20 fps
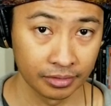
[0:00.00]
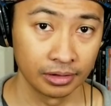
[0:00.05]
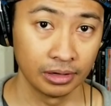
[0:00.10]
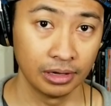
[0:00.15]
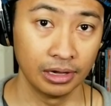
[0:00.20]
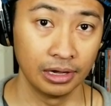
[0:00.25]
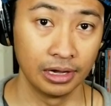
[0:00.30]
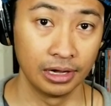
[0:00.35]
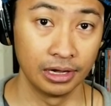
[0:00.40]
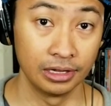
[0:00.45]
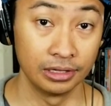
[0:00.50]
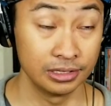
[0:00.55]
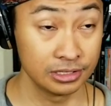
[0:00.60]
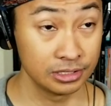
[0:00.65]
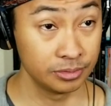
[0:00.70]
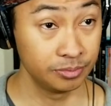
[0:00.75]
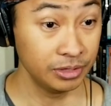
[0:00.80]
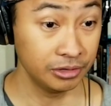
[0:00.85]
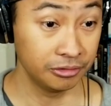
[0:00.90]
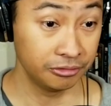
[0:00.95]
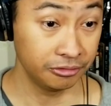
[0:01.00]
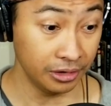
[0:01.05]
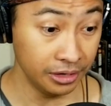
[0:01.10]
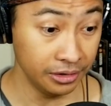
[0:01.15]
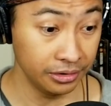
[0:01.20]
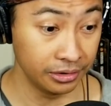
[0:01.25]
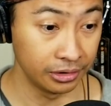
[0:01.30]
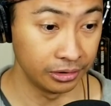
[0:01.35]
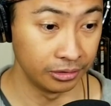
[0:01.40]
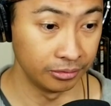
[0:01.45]
Uh, this has been
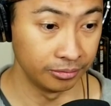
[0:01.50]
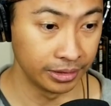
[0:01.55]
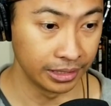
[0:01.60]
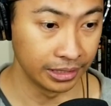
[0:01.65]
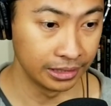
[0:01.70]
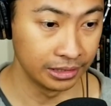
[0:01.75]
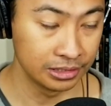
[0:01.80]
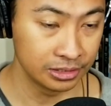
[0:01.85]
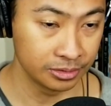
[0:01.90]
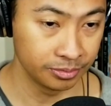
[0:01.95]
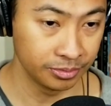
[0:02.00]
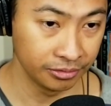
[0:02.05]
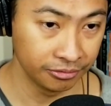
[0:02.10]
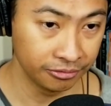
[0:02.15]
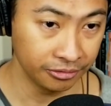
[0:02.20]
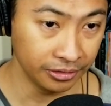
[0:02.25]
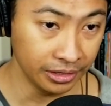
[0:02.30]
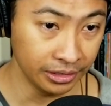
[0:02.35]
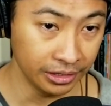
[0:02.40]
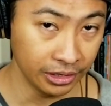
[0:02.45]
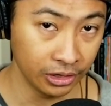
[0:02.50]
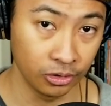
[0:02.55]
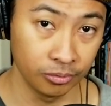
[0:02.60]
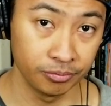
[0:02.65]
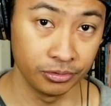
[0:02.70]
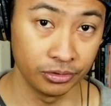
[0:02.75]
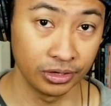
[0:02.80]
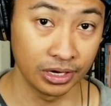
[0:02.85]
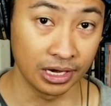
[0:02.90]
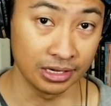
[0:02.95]
fun though, man. This has been fun. I hope
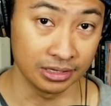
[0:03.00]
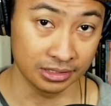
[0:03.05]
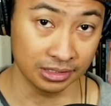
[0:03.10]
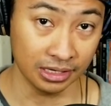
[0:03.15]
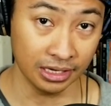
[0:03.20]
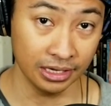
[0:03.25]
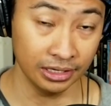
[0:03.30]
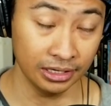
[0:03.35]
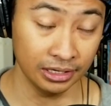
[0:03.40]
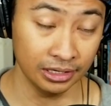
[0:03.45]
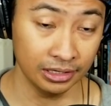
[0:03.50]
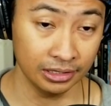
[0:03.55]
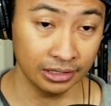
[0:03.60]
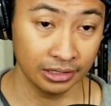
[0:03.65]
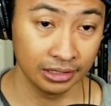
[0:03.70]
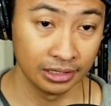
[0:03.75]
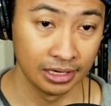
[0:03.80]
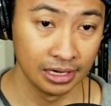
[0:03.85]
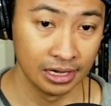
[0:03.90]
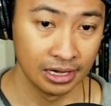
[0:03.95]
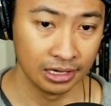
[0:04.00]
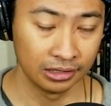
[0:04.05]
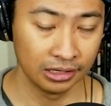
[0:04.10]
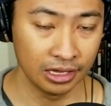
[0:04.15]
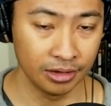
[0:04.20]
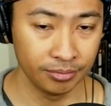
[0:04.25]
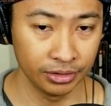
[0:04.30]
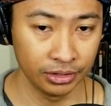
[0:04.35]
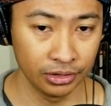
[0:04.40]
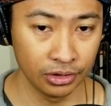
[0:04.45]
you guys like it.
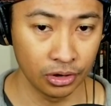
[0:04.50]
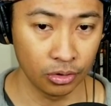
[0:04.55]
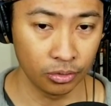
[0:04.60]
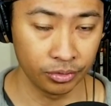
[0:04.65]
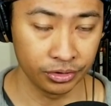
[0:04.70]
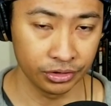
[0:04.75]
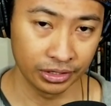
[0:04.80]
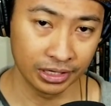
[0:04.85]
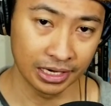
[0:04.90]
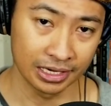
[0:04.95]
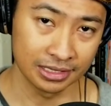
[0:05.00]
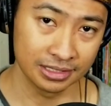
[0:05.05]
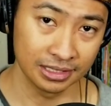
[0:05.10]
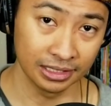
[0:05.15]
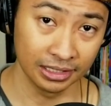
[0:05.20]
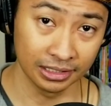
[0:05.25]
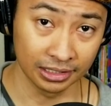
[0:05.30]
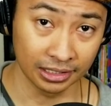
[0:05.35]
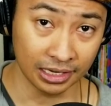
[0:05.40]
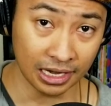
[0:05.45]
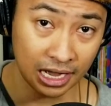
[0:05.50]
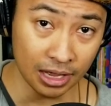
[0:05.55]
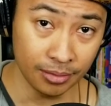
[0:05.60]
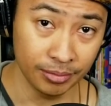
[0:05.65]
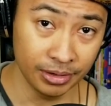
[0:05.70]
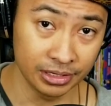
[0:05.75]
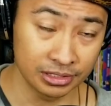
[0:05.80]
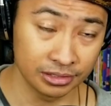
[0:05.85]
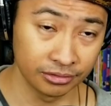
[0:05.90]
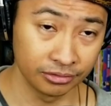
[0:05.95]
Let me know what you guys think in the
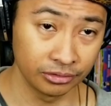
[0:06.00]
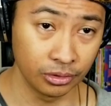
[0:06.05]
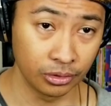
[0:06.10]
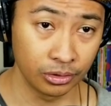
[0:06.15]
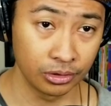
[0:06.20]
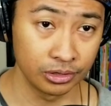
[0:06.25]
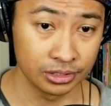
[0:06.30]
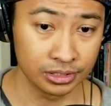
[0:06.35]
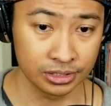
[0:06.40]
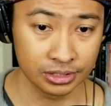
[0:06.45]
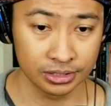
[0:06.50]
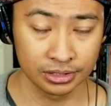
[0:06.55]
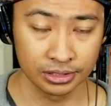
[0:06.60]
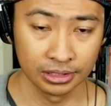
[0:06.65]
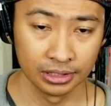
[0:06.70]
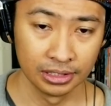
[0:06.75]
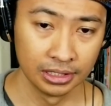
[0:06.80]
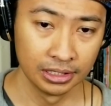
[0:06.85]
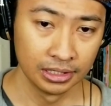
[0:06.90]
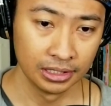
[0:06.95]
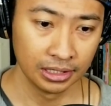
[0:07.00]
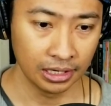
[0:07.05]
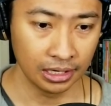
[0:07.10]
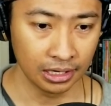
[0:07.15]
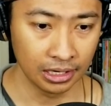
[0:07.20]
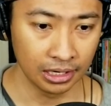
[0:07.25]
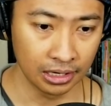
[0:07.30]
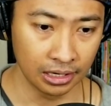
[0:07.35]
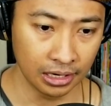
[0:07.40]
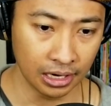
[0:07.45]
comments, of course.
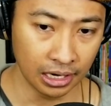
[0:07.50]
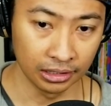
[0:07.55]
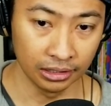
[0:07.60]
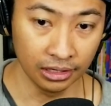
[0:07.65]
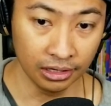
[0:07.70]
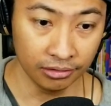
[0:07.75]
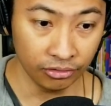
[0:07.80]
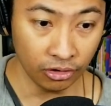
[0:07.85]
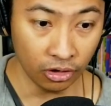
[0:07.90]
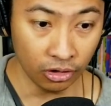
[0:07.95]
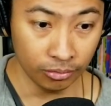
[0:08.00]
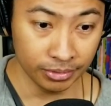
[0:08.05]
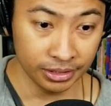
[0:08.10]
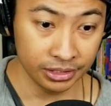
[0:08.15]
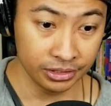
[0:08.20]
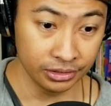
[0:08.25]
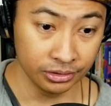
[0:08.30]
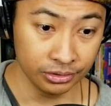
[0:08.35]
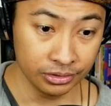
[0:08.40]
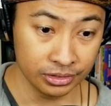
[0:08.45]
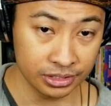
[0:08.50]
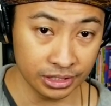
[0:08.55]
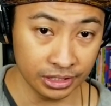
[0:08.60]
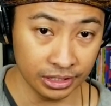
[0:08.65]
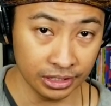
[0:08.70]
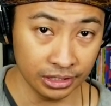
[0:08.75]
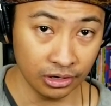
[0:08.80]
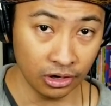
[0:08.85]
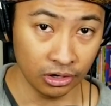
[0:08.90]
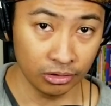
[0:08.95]
Uh, I love all my dudes
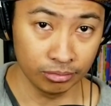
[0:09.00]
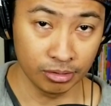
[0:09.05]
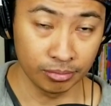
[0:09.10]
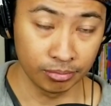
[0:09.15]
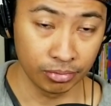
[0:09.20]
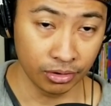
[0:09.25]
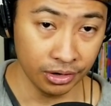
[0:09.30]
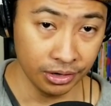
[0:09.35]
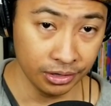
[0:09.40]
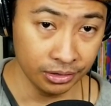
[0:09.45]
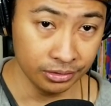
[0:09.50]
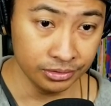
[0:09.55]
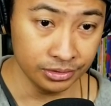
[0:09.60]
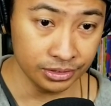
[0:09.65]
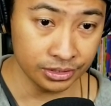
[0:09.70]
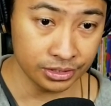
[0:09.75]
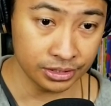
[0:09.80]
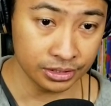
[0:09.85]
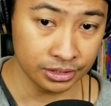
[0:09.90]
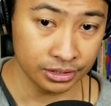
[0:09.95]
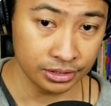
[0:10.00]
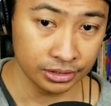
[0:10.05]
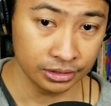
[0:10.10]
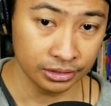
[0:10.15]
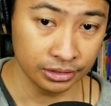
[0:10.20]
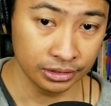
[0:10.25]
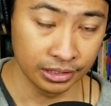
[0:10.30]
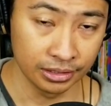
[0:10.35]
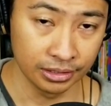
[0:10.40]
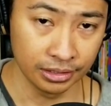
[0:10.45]
here, all my bros
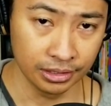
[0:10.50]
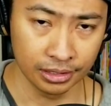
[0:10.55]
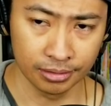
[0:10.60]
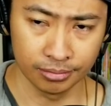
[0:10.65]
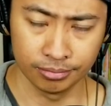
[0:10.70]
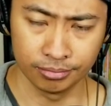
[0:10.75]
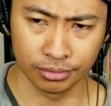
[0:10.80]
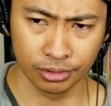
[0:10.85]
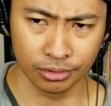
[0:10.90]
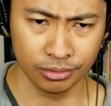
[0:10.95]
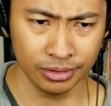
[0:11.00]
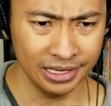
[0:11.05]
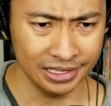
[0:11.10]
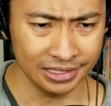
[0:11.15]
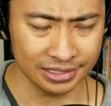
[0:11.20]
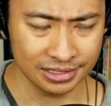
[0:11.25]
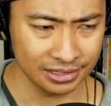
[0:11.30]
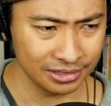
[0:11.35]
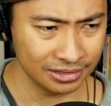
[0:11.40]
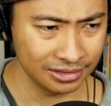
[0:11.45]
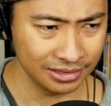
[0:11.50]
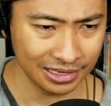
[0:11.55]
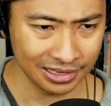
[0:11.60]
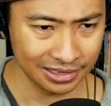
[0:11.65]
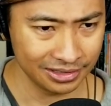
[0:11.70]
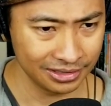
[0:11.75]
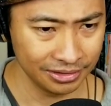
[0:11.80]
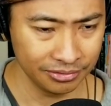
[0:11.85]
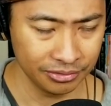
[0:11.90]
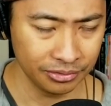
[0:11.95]
and uh, broettes, or I
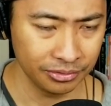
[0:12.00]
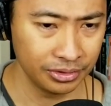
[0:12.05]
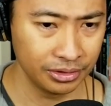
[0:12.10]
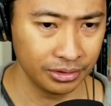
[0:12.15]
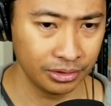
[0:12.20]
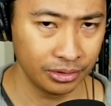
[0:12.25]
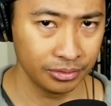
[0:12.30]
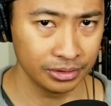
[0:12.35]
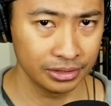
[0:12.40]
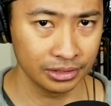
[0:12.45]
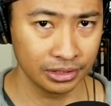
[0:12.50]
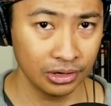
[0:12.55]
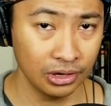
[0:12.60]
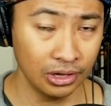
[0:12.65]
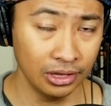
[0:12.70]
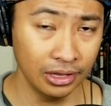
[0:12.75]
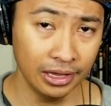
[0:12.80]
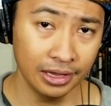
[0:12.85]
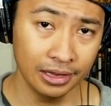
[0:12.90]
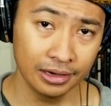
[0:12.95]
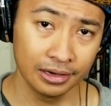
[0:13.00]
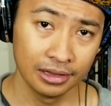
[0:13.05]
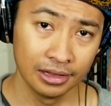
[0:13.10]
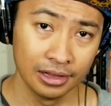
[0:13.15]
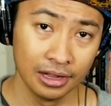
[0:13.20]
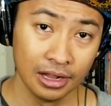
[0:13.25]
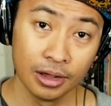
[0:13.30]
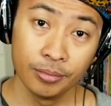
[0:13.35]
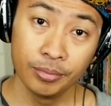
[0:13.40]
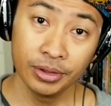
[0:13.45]
don't even know what to call that.
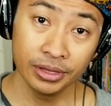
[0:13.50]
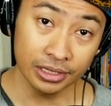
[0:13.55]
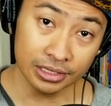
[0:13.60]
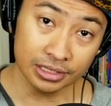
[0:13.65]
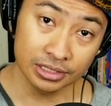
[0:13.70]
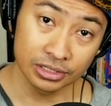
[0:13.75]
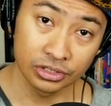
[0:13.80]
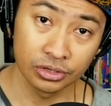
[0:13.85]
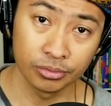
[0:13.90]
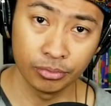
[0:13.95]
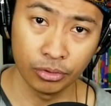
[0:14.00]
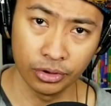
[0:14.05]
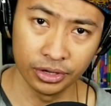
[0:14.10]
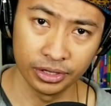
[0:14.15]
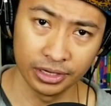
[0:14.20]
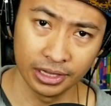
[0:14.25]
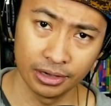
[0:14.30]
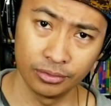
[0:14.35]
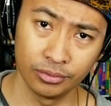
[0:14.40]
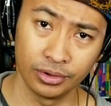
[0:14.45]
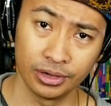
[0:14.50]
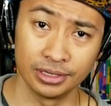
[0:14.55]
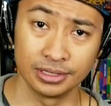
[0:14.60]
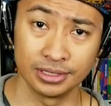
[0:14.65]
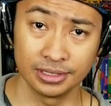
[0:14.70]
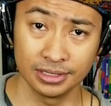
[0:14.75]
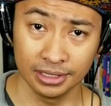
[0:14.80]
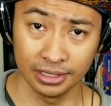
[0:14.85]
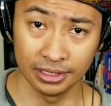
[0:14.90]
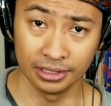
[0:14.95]
But this is your boy in the N Y
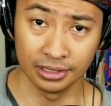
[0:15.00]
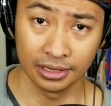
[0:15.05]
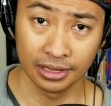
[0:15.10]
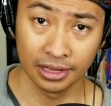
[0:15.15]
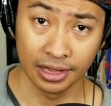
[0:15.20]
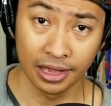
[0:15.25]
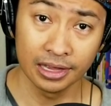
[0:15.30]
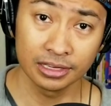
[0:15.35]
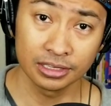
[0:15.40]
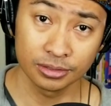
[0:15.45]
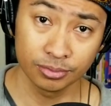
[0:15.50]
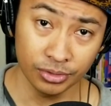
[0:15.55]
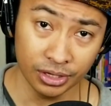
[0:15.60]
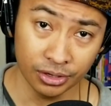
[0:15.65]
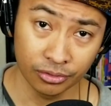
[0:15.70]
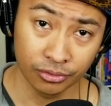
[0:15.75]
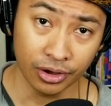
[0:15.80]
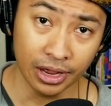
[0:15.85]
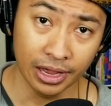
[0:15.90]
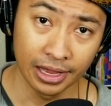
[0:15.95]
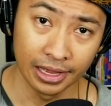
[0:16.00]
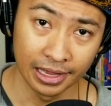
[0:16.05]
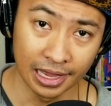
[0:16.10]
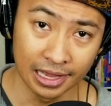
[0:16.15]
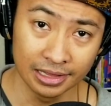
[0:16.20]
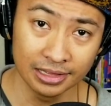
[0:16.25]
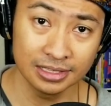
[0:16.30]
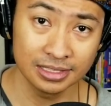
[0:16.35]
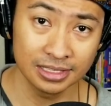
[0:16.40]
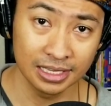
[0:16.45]
C. It's me, Ray, and
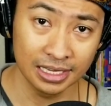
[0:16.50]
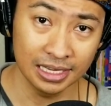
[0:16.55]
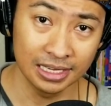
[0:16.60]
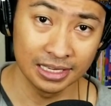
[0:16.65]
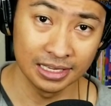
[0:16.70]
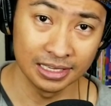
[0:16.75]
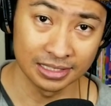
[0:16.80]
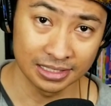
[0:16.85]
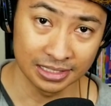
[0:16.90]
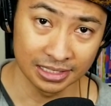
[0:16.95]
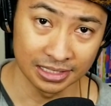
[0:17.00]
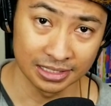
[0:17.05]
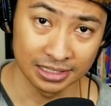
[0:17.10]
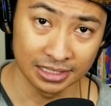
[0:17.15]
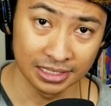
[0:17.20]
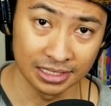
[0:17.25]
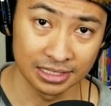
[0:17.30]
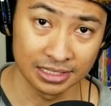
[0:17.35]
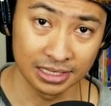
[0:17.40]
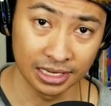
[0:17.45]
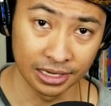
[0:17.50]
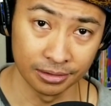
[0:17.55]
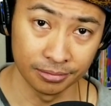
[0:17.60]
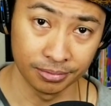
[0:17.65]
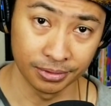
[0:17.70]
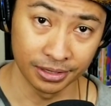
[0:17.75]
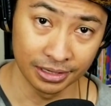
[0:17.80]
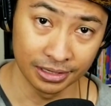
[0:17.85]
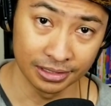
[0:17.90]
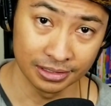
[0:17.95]
this is the E D C C saying
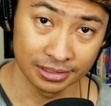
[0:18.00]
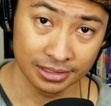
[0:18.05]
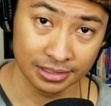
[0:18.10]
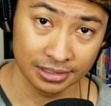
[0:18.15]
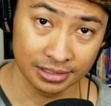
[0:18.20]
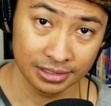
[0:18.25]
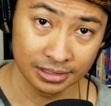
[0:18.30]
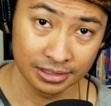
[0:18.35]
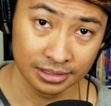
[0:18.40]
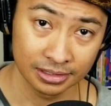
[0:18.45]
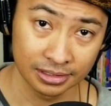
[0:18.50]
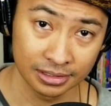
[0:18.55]
peace.